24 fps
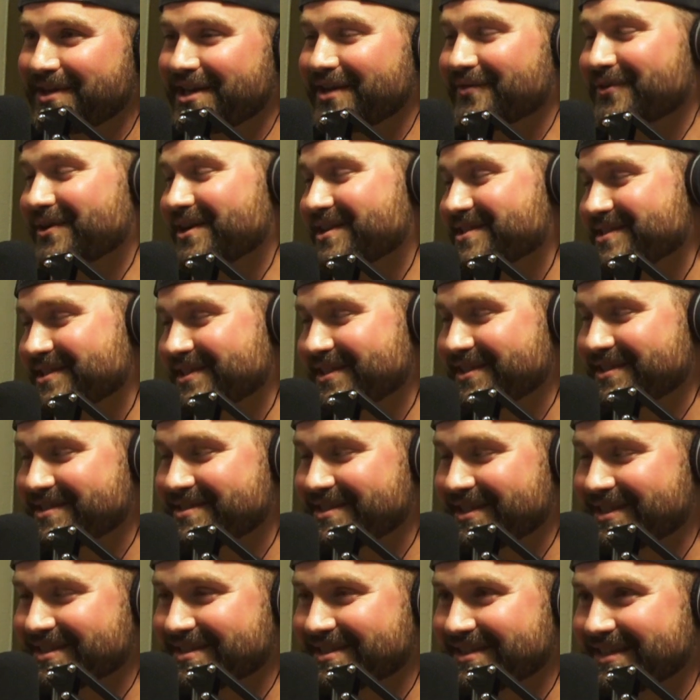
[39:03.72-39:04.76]
and we never actually get a
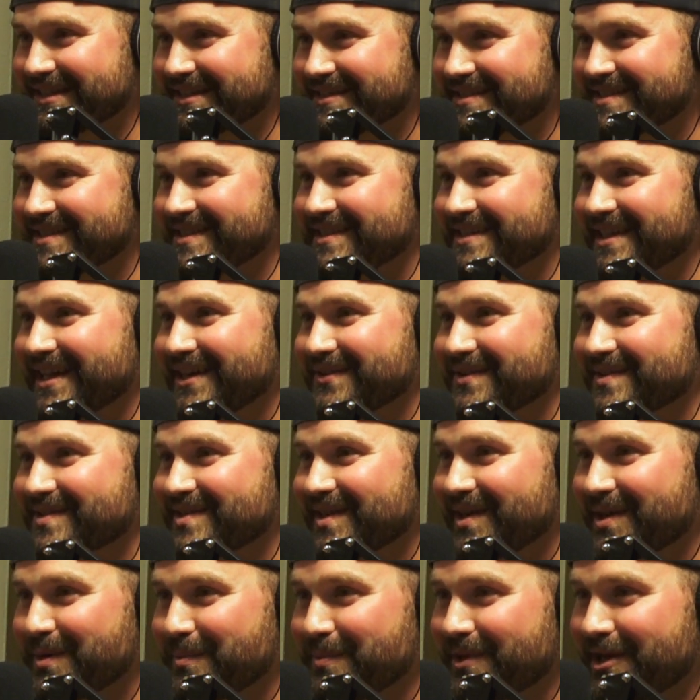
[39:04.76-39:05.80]
chance to like sit down and
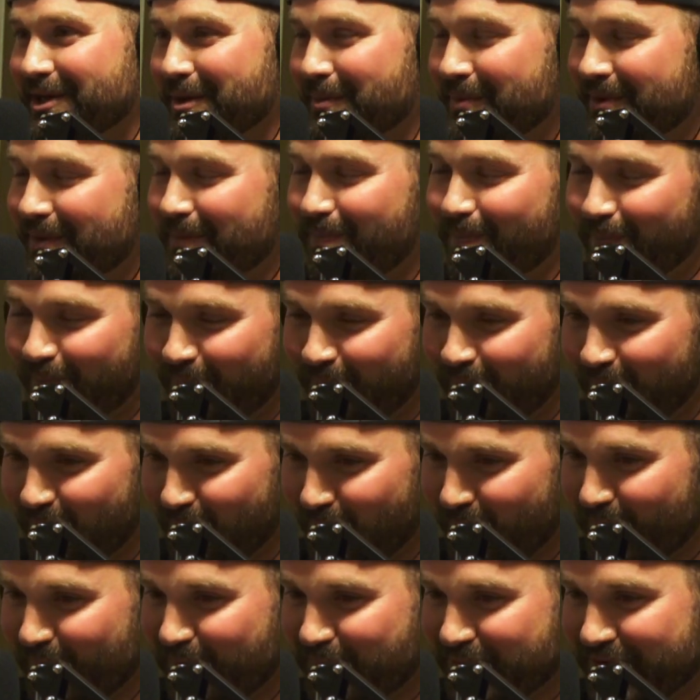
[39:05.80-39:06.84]
talk about it. But
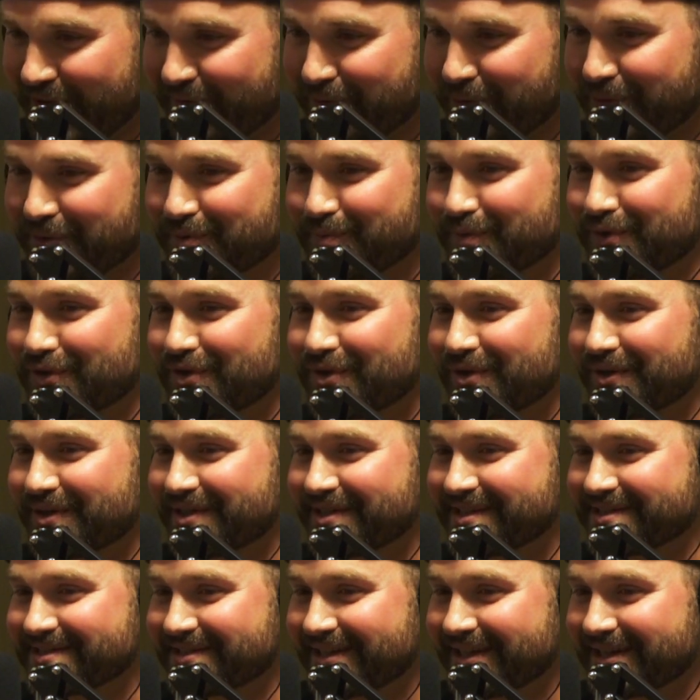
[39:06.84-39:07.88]
I've always been
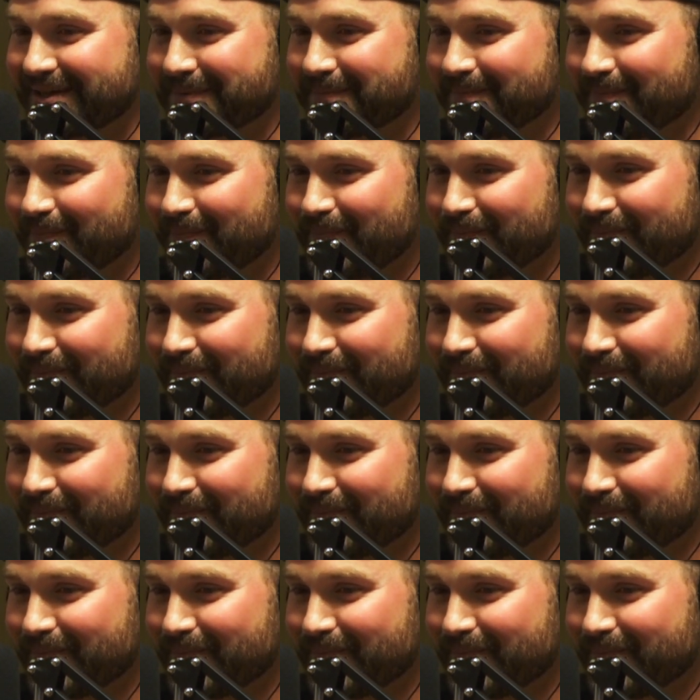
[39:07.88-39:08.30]
curious, like,